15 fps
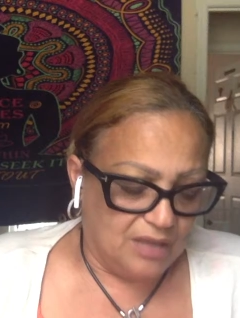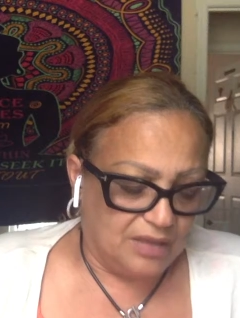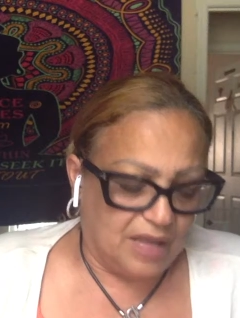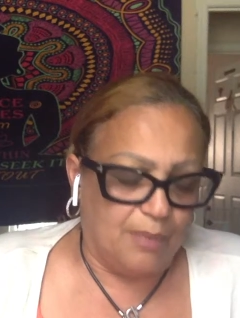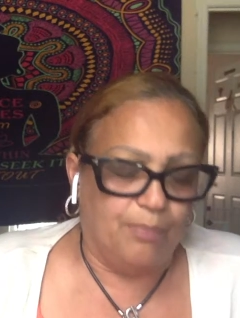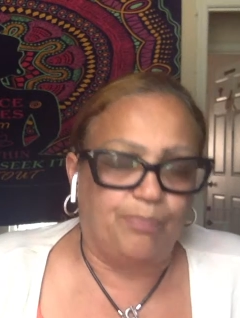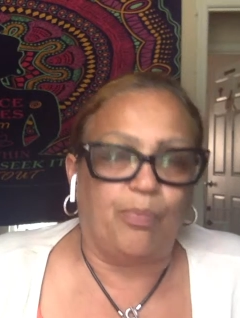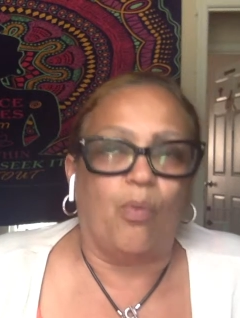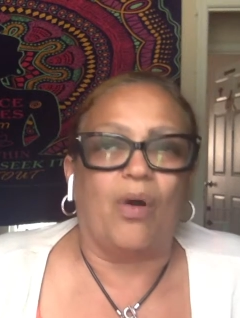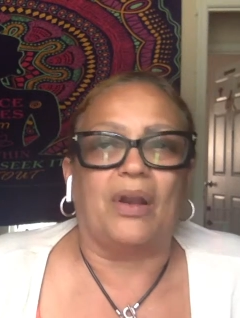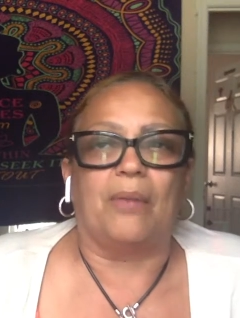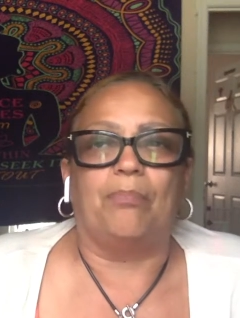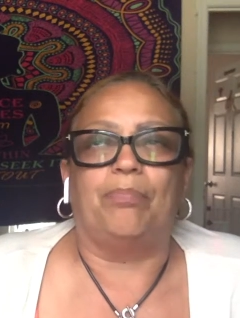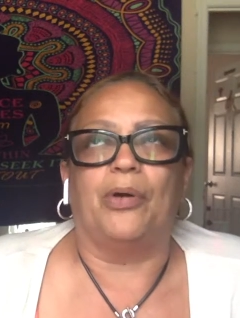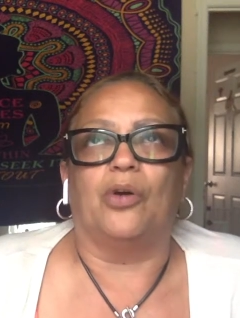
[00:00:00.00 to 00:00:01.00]
They
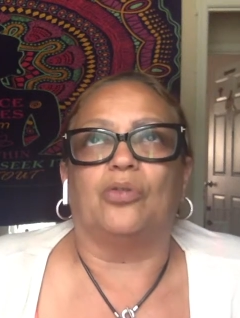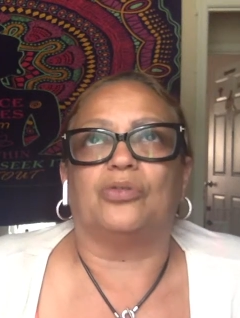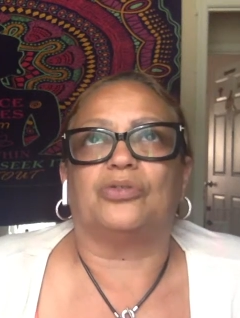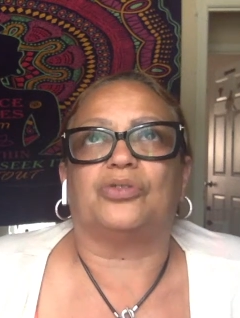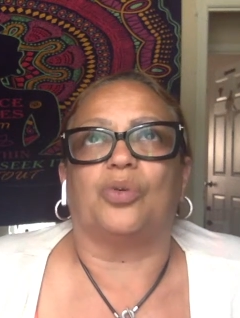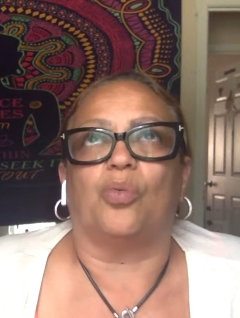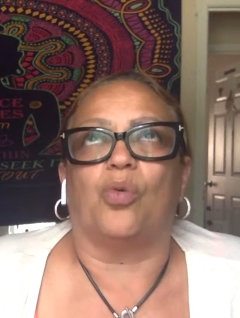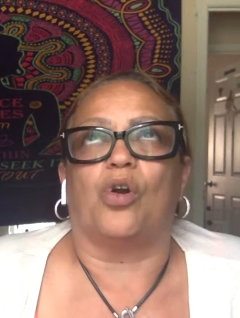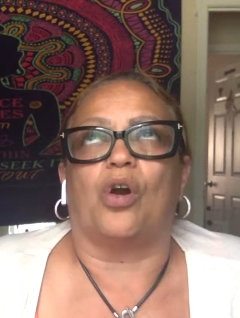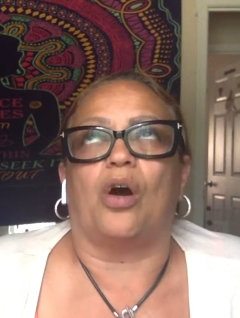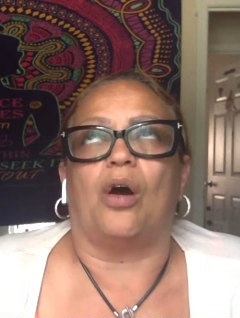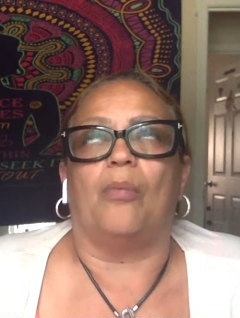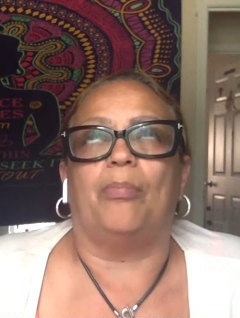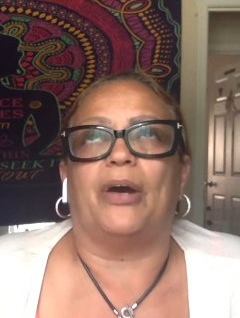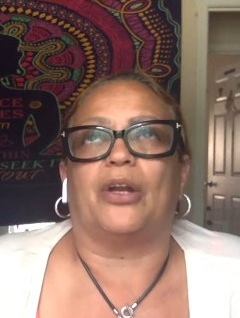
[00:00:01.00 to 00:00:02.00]
want to build the world
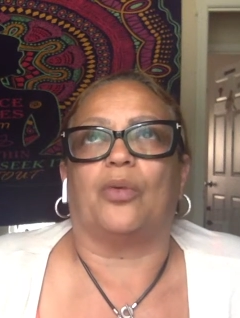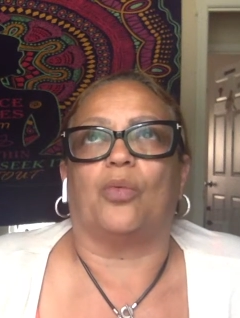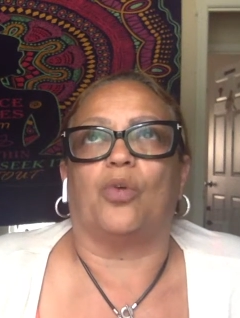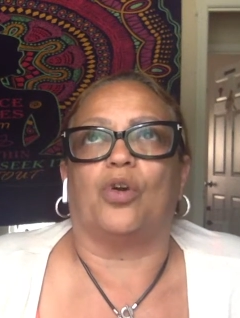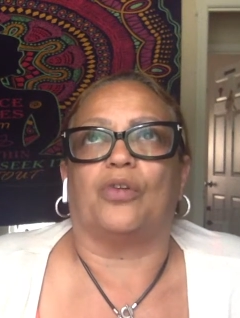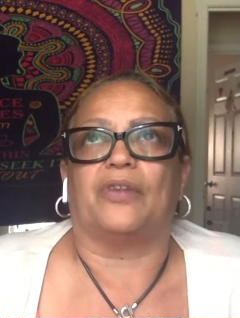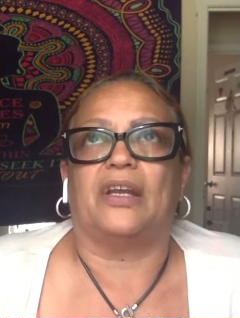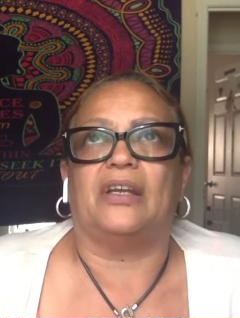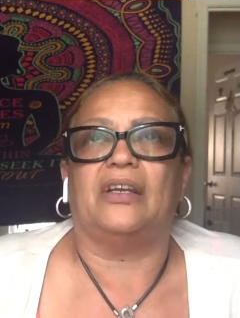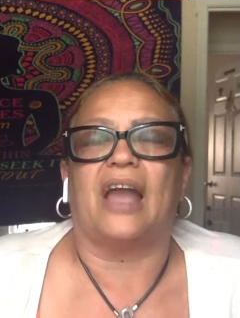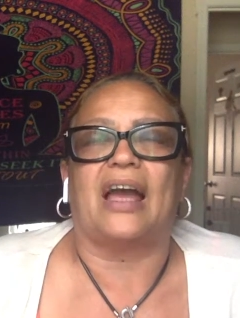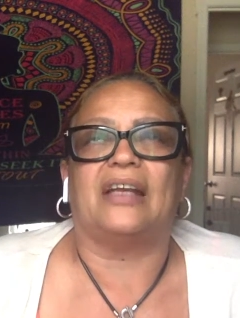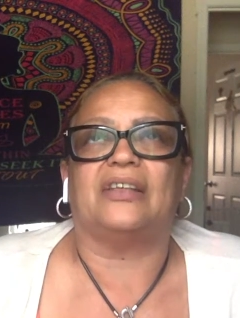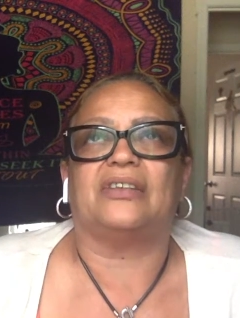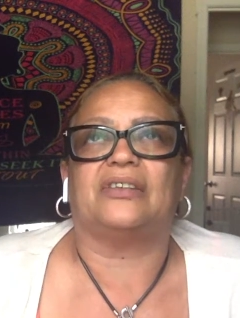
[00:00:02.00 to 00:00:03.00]
a better world. They
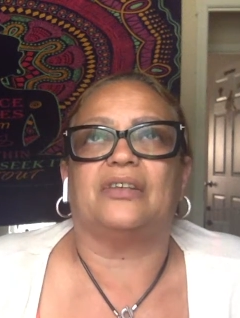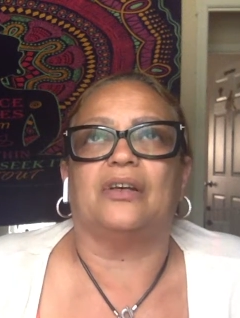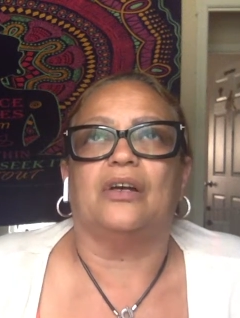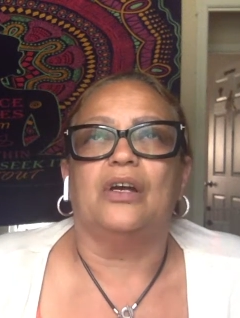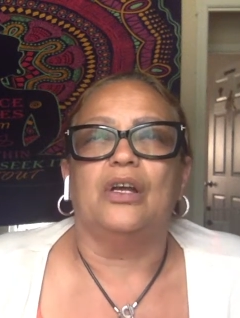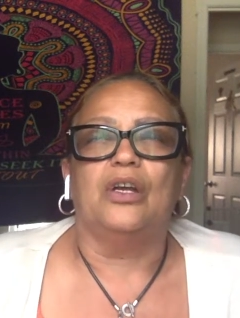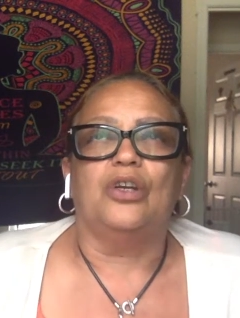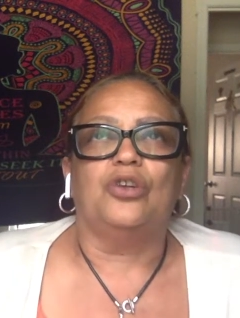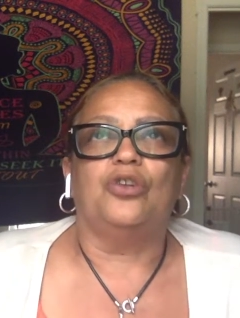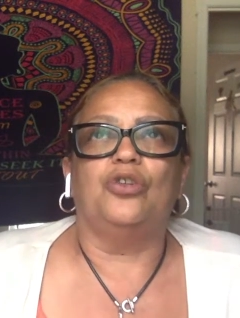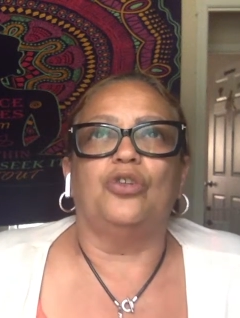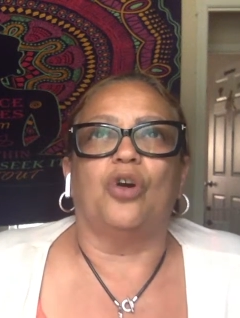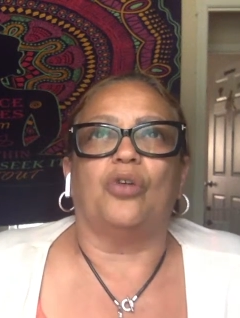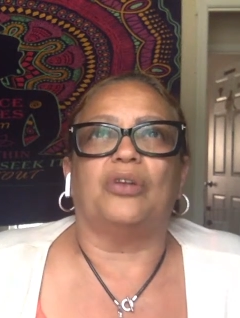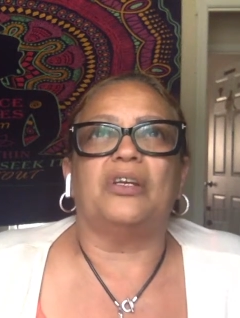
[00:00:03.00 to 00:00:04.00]
like to,
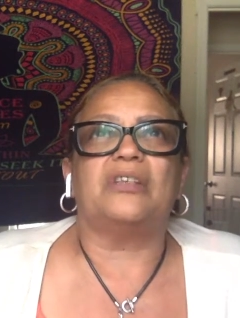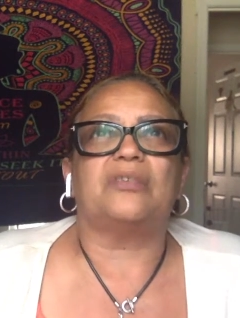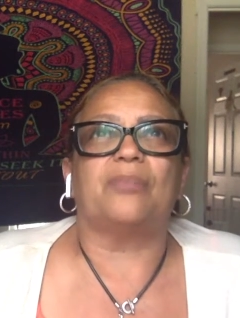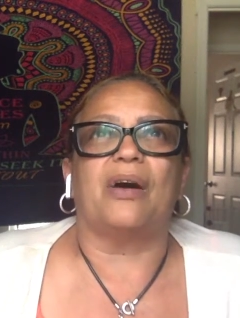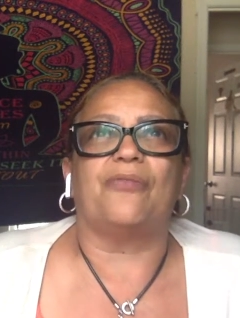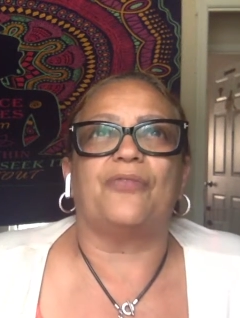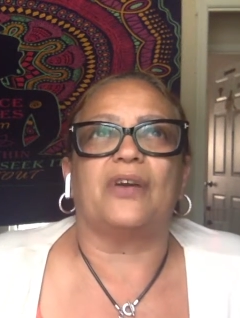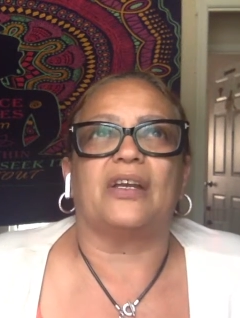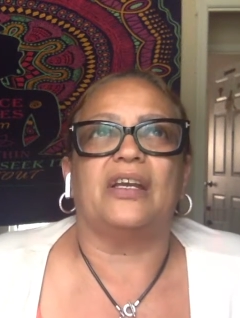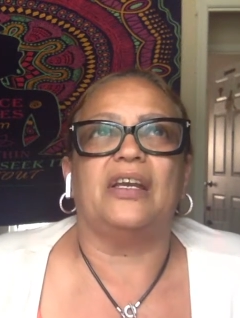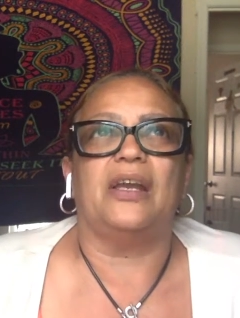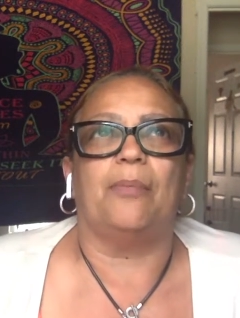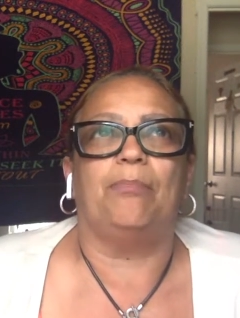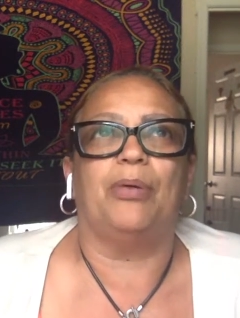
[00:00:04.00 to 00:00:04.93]
you know, this motherfucker here